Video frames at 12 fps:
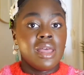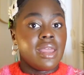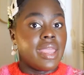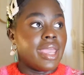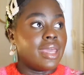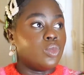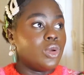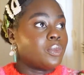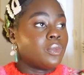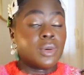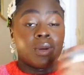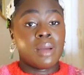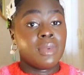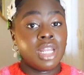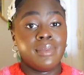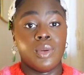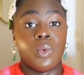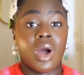and we're, we're probably
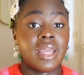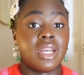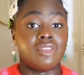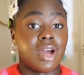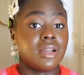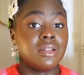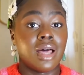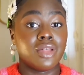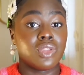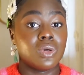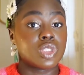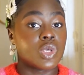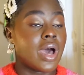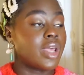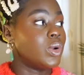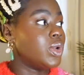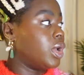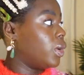going to be walking around a lot though so I
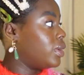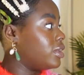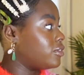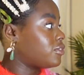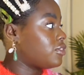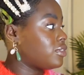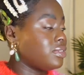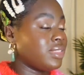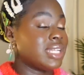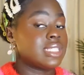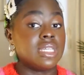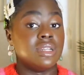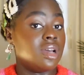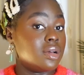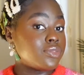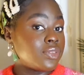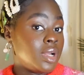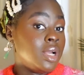don't know if that's
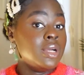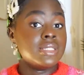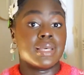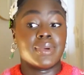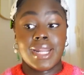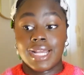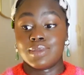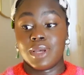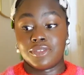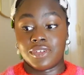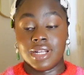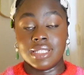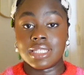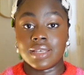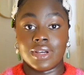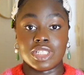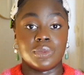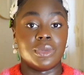enough. So I'm gonna ask my friends
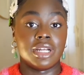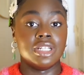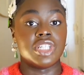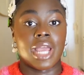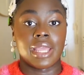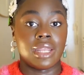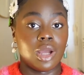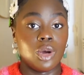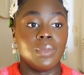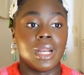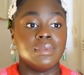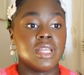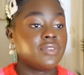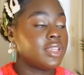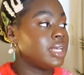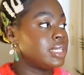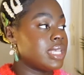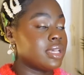if I should bring a jacket out, but I'm definitely
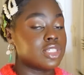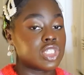gonna take a